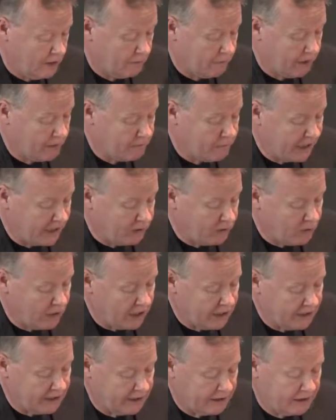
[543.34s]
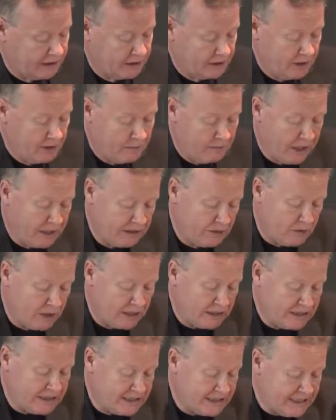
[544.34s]
By
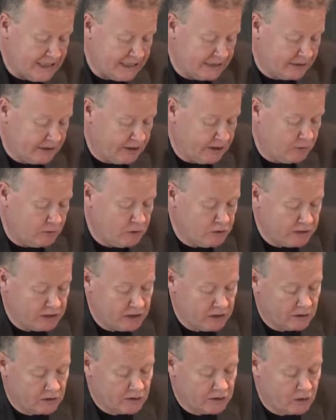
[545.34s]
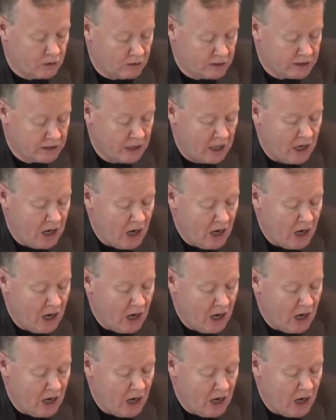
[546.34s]
manually selecting a musical source,